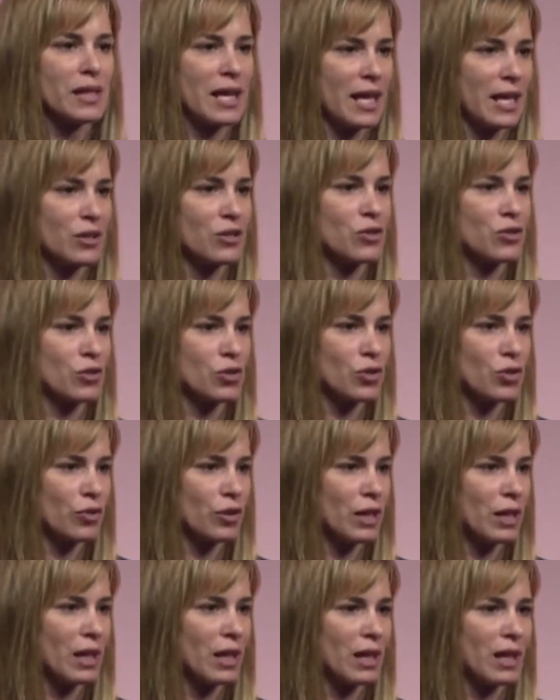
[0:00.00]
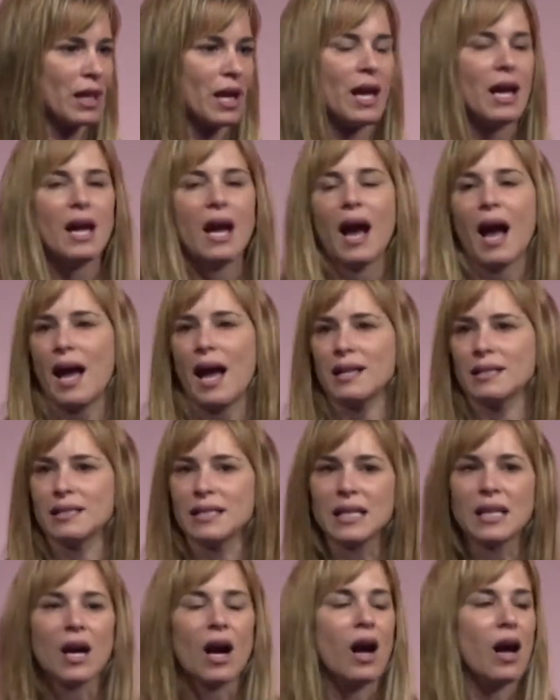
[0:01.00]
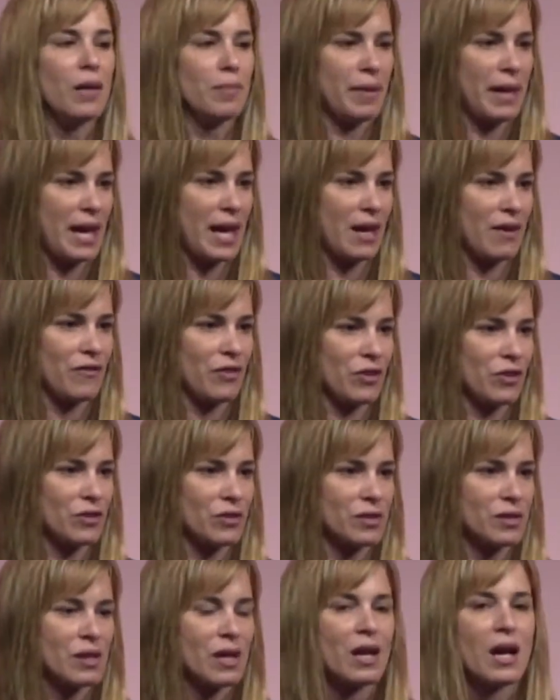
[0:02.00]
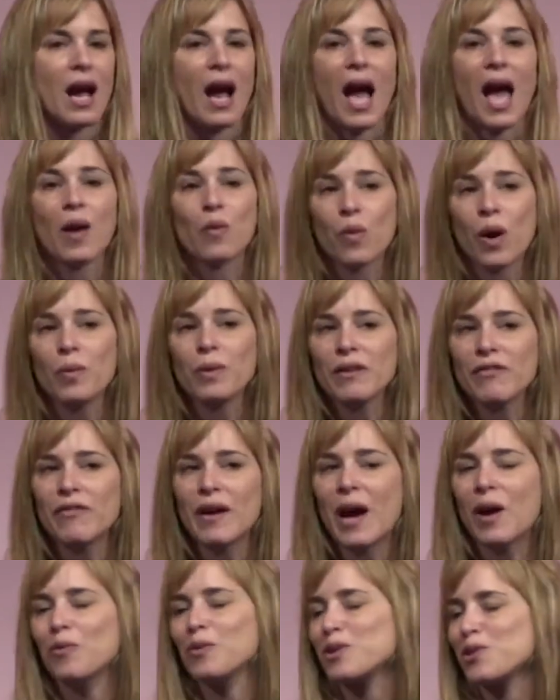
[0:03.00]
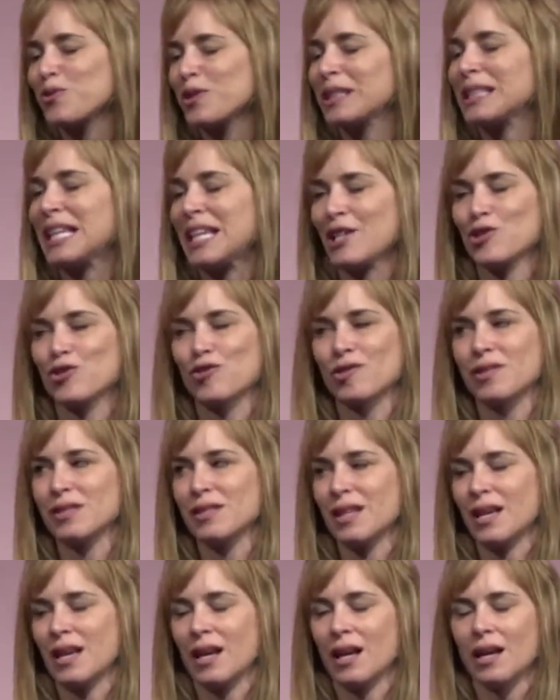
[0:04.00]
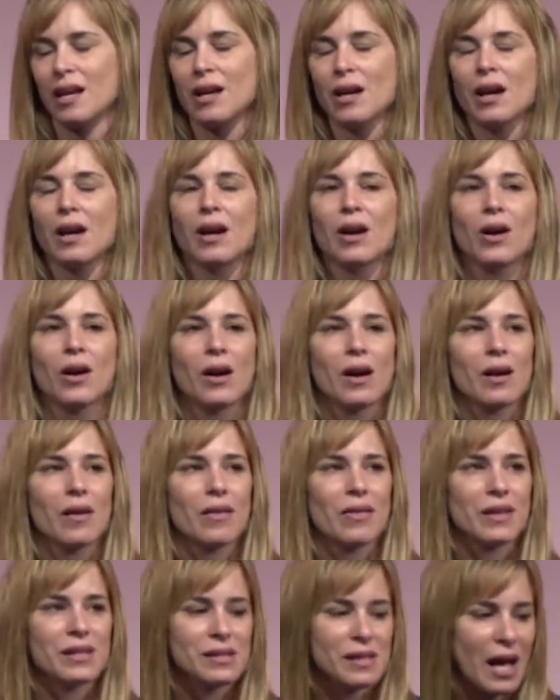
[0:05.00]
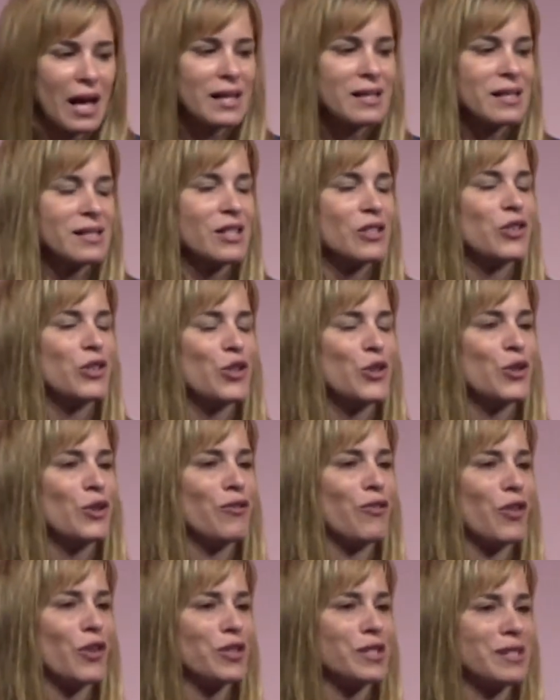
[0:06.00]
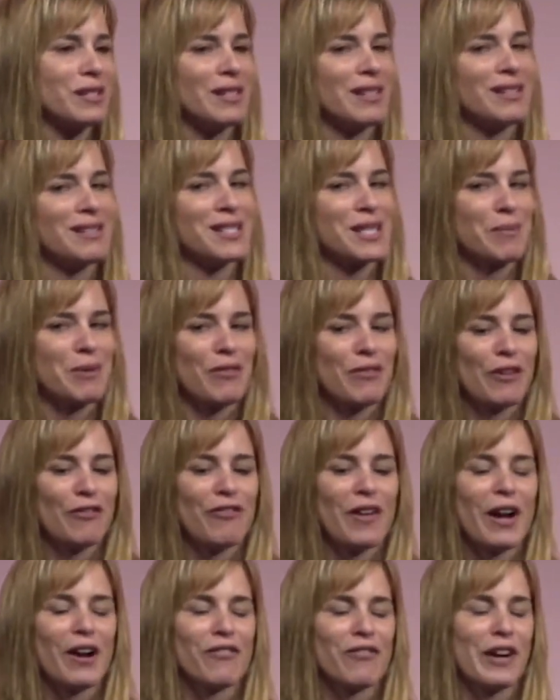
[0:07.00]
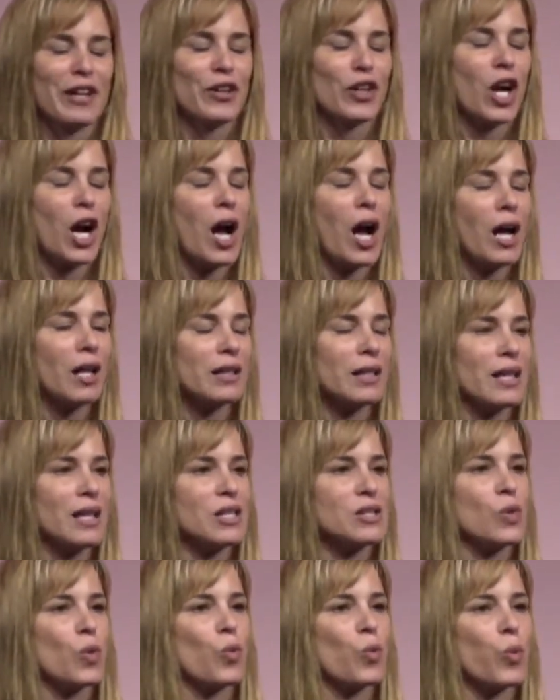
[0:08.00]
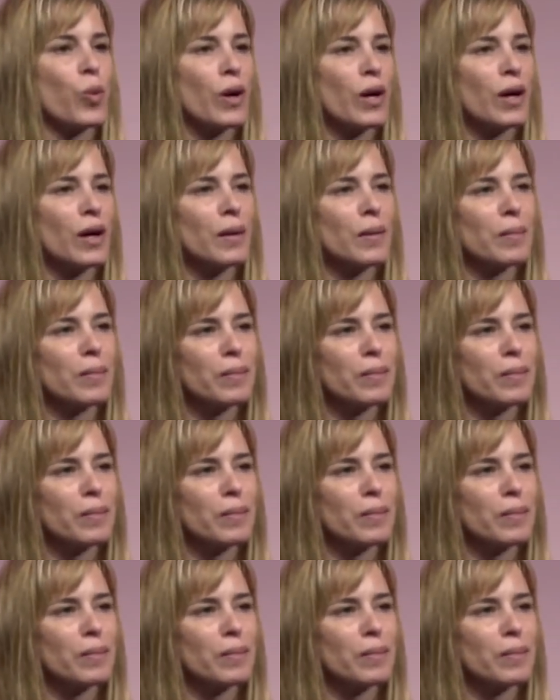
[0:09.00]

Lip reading: cancer screening and decon behaviors. And what we found was really interesting. The scientists at the university and some of our firefighter colleagues were